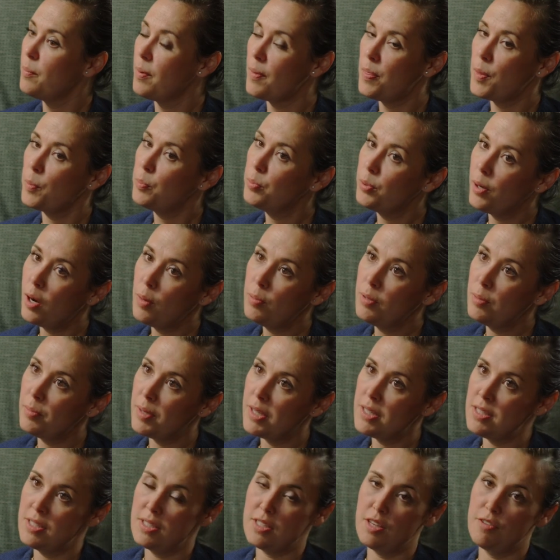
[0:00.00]
But the problem
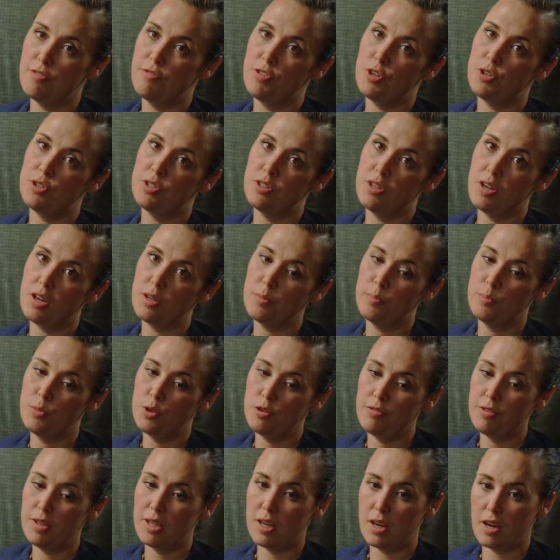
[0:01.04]
is if you're not
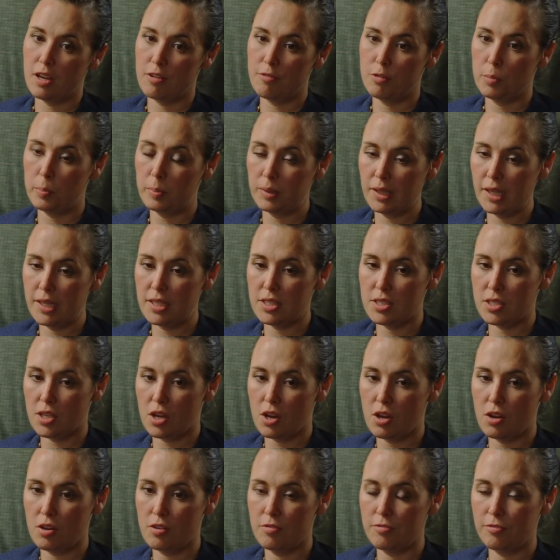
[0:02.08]
moving out of a place
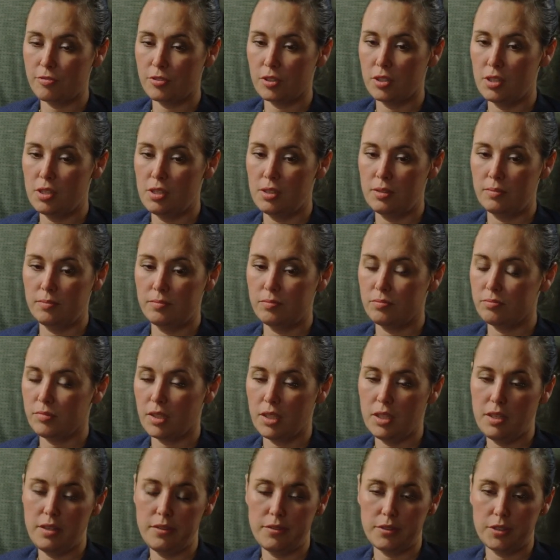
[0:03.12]
of
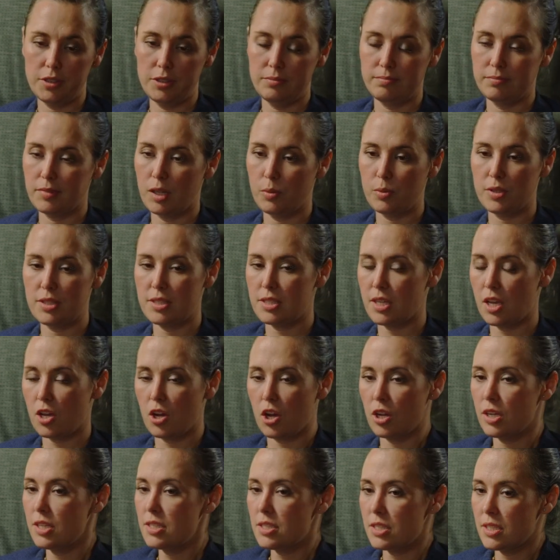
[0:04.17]
either, I wouldn't say
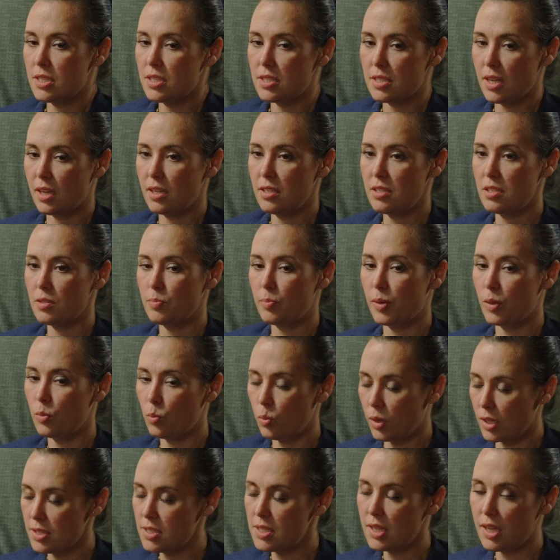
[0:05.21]
honest intent, but
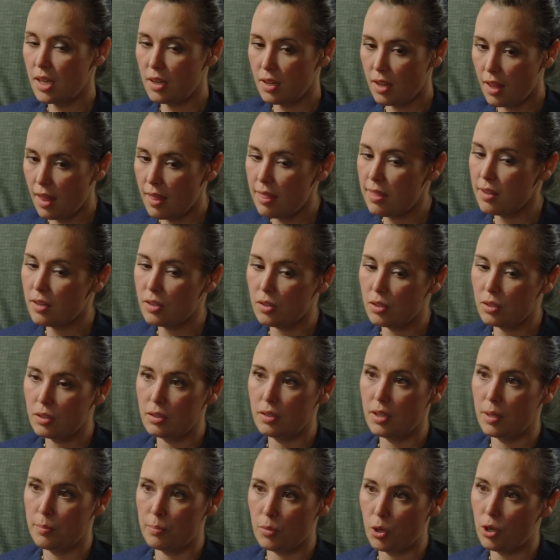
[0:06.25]
once again,
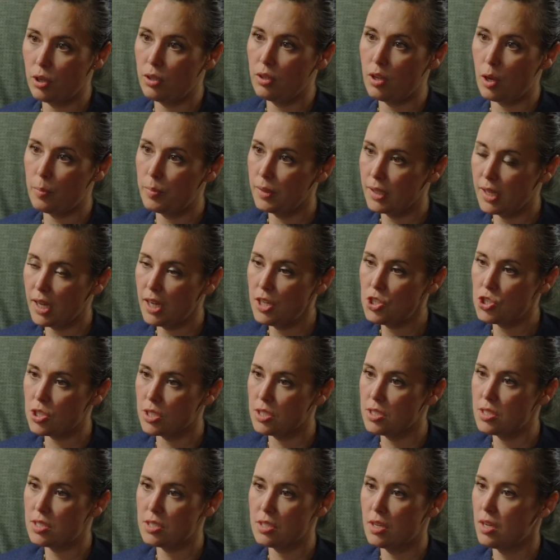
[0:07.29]
ethical and moral
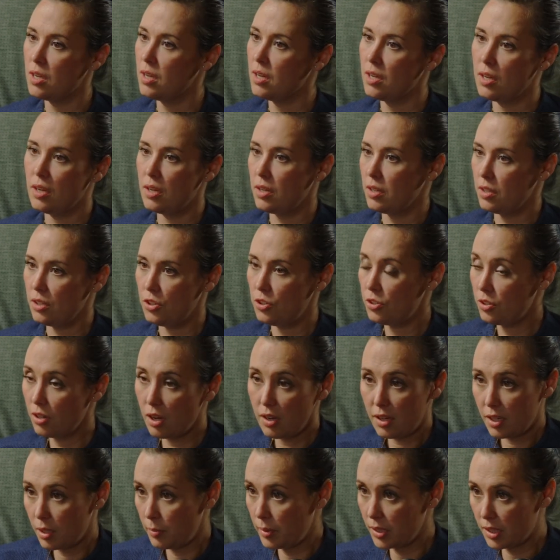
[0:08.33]
obligations, you're
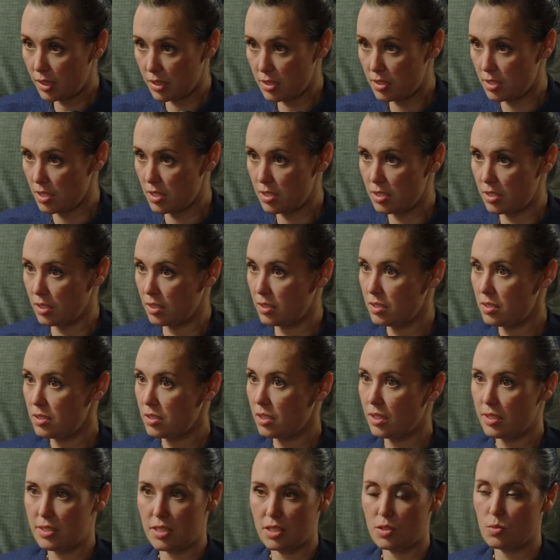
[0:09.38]
not going to be consistent
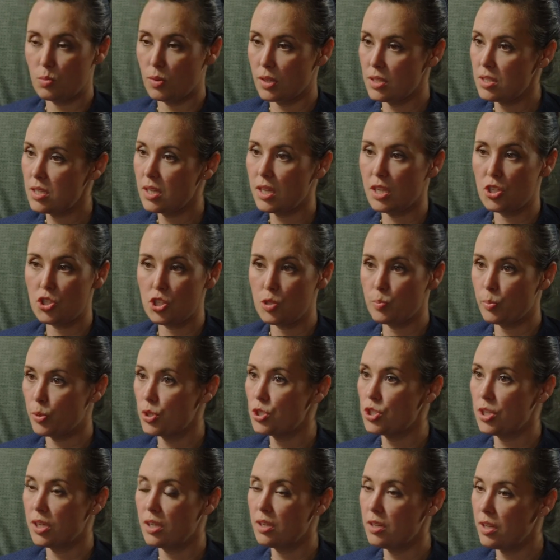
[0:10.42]
because it's once again just pushing a